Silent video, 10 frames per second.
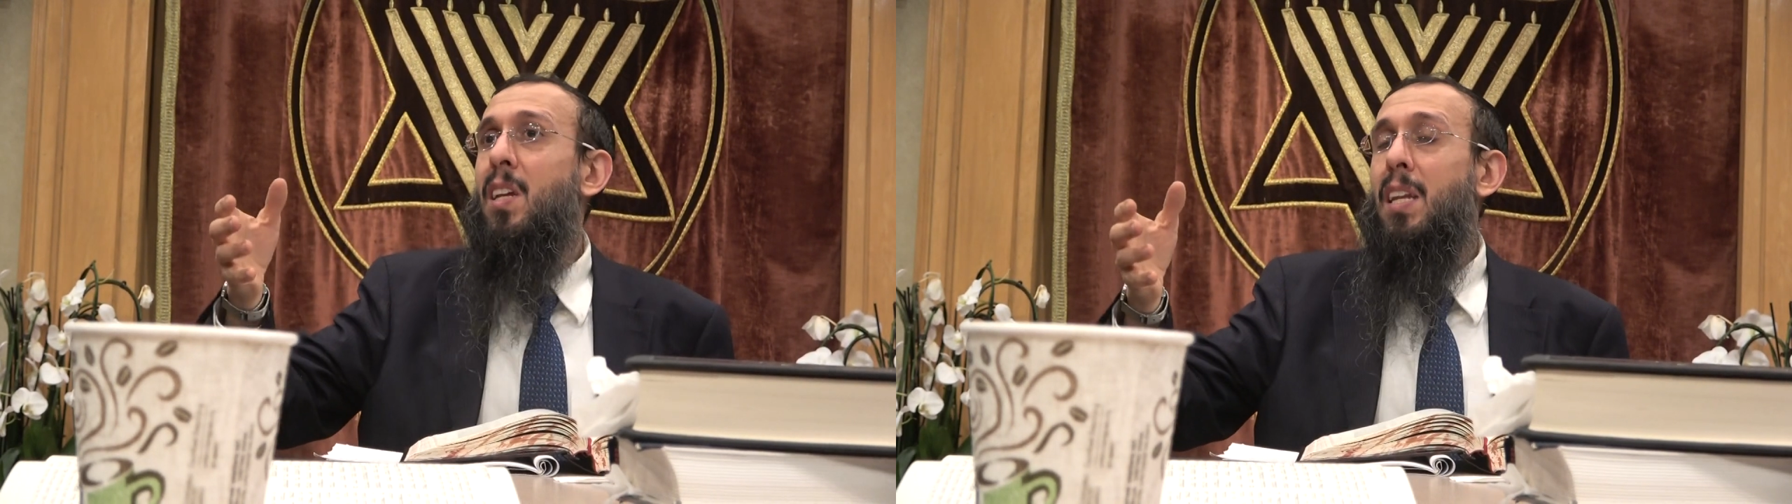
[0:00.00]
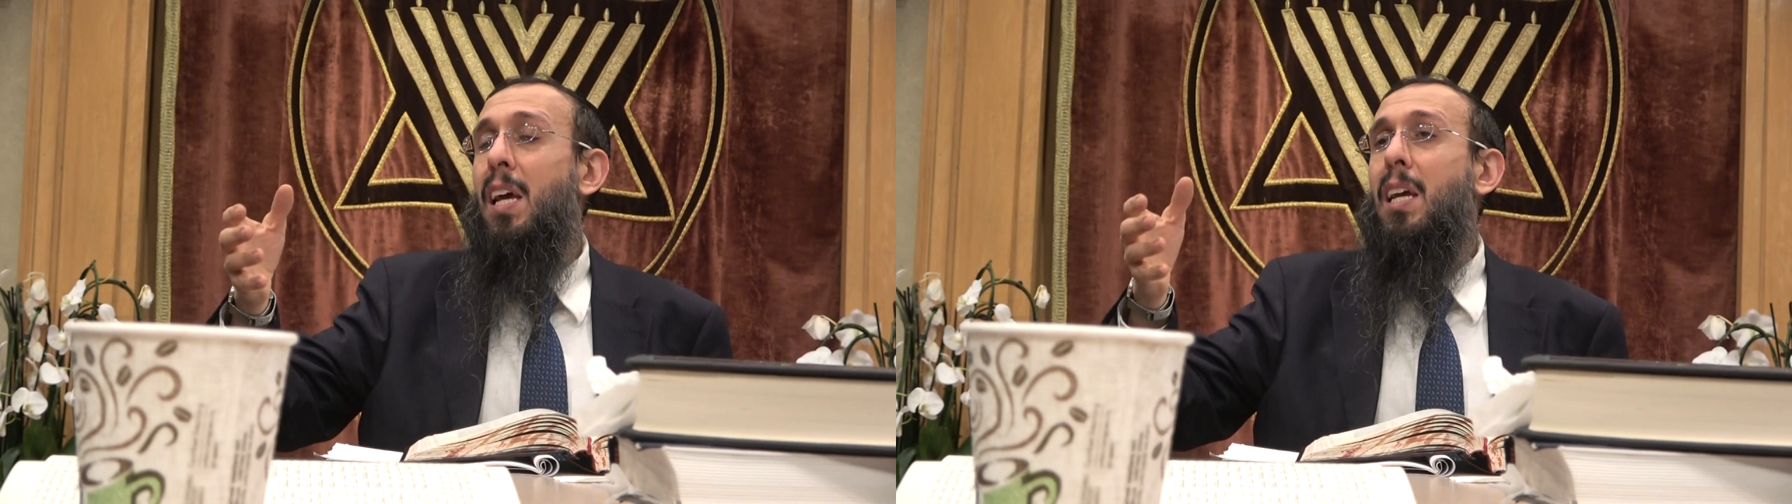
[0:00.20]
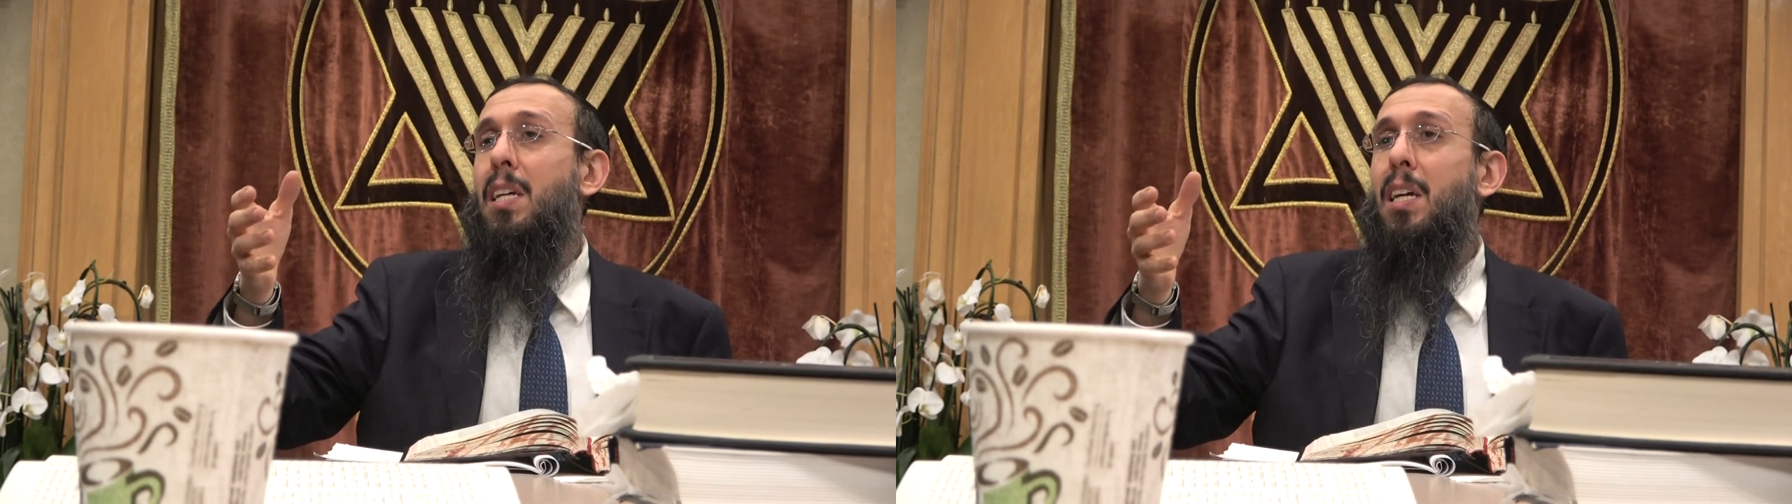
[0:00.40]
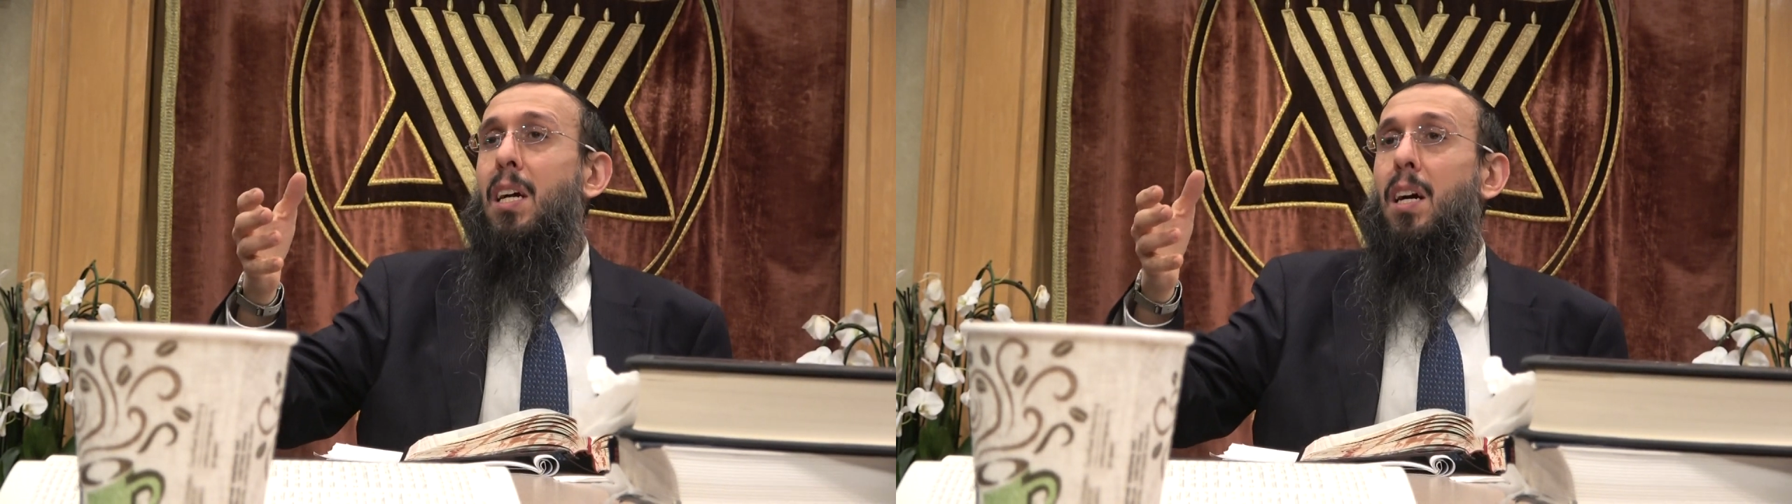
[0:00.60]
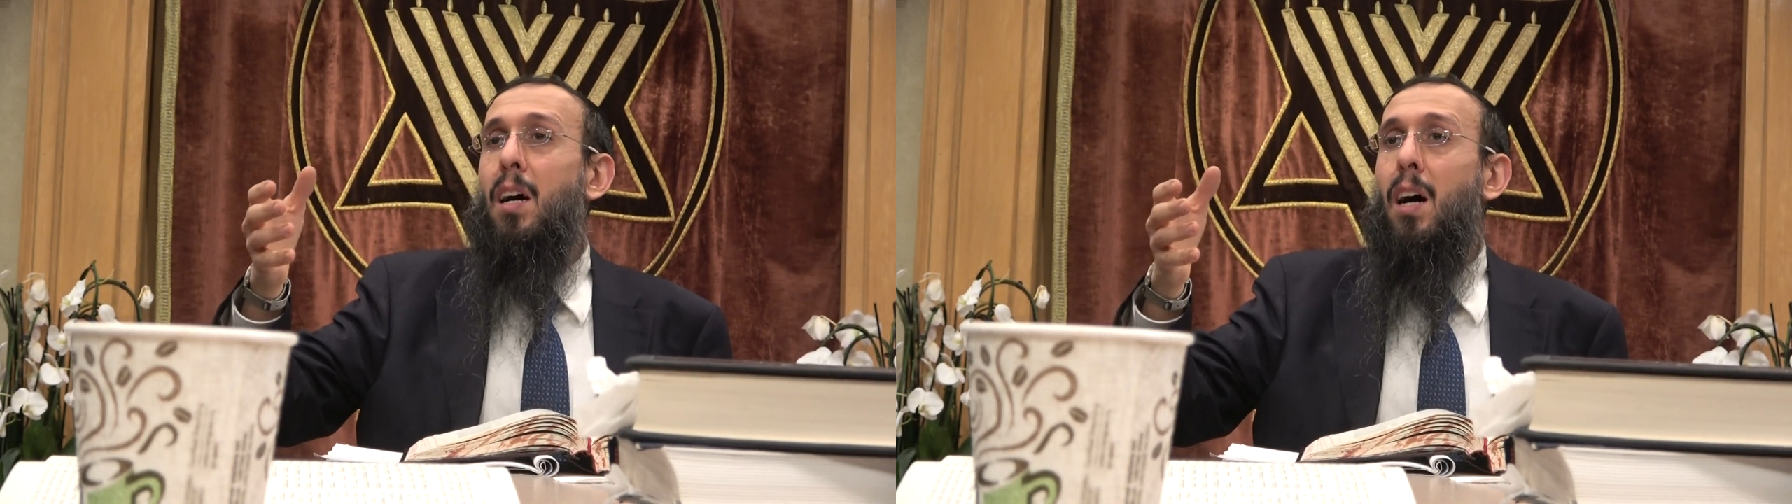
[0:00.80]
day,
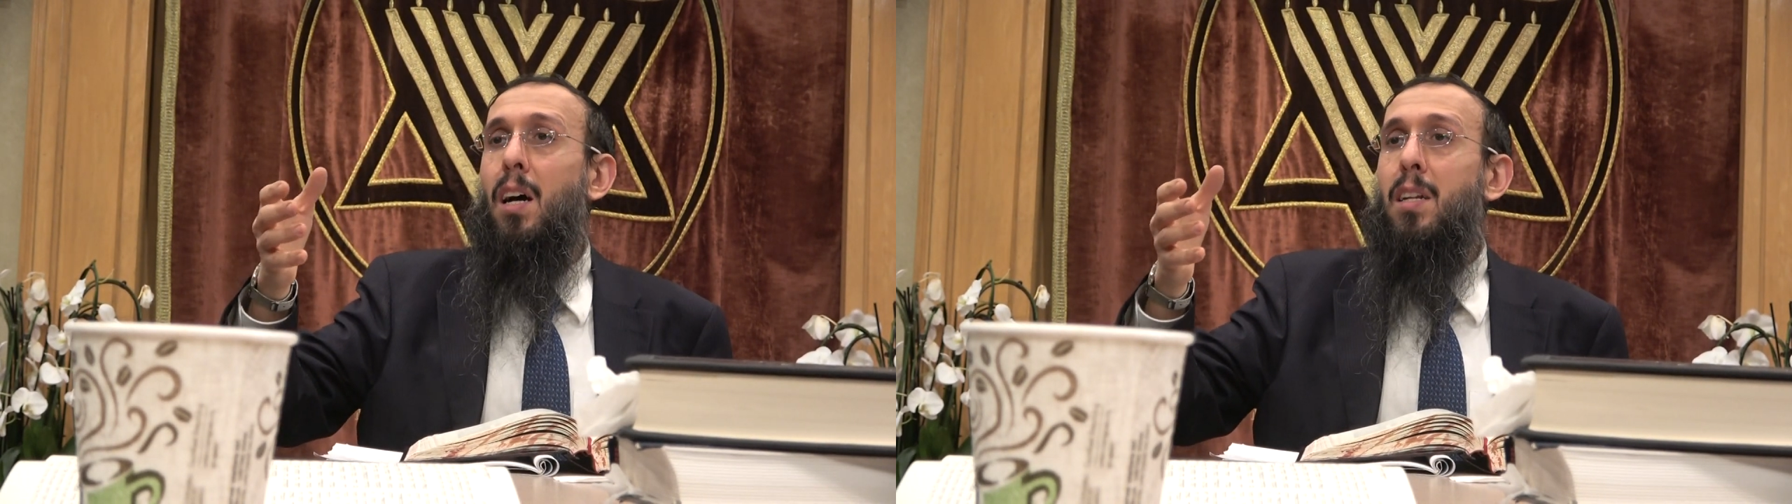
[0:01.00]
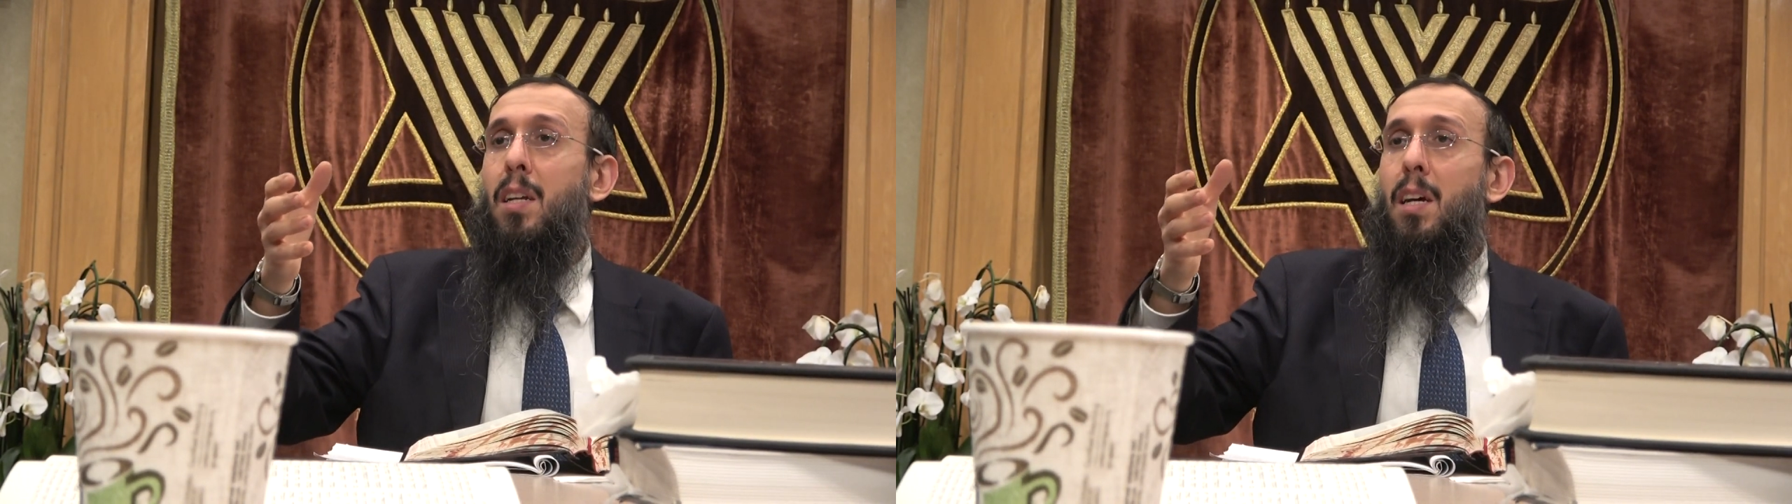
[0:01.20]
right?